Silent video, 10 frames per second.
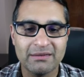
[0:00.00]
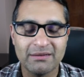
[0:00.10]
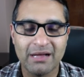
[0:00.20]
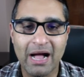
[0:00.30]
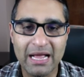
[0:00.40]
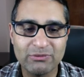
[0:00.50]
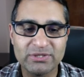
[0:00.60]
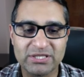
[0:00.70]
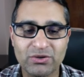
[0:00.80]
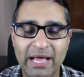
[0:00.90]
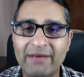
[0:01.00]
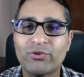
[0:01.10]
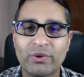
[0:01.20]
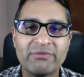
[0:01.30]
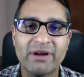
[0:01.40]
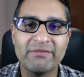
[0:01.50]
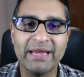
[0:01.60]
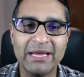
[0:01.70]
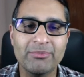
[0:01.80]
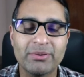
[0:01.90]
I would still have 25
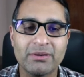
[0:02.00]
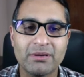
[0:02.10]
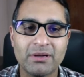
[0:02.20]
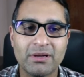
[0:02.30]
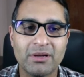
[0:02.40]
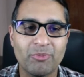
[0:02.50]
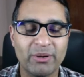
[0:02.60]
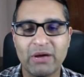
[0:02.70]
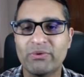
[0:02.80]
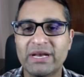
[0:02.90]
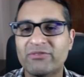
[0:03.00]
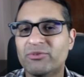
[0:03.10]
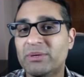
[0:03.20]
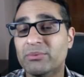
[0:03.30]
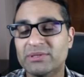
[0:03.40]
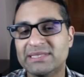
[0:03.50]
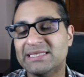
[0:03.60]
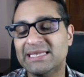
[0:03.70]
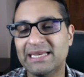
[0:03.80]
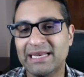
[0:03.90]
ape, but I would never be able to
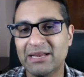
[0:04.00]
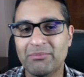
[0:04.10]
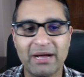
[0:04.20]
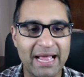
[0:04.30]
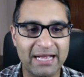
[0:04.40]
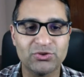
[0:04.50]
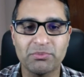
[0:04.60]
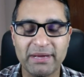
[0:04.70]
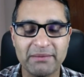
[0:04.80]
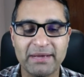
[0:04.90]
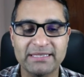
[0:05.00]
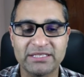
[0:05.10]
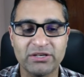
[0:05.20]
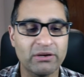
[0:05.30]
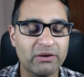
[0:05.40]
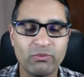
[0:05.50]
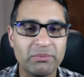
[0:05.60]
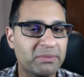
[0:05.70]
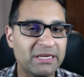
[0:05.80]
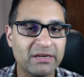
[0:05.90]
see it in my actual MetaMask here. It wouldn't
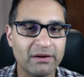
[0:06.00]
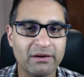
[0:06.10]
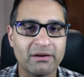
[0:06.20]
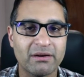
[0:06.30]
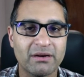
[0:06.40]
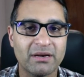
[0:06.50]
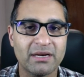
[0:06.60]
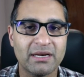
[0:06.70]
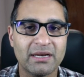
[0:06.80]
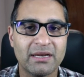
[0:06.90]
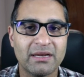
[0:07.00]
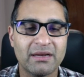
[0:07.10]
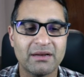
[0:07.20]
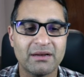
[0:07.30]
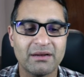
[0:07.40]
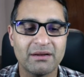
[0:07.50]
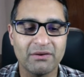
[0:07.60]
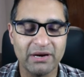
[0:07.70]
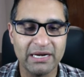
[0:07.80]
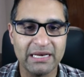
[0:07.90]
be here. All
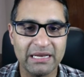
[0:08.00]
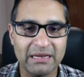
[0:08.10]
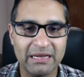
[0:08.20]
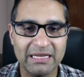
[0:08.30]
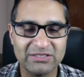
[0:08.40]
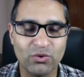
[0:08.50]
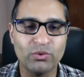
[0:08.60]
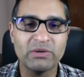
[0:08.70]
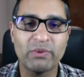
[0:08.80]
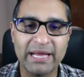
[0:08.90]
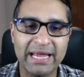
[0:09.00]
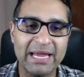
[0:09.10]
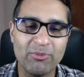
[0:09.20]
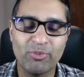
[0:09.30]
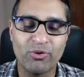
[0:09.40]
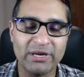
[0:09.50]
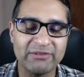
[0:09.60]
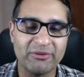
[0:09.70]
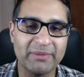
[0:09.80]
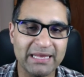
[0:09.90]
right. It's only when I import it
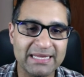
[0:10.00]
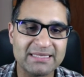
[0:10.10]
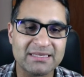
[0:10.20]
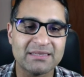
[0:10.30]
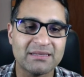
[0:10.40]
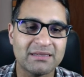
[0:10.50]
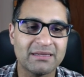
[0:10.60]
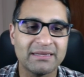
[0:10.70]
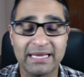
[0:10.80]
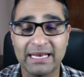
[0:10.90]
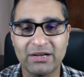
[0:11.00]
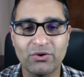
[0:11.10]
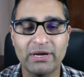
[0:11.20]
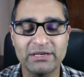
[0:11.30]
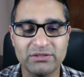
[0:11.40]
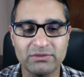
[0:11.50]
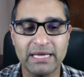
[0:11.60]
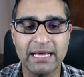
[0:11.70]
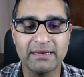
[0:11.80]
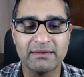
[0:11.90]
from the list can I go ahead and do that.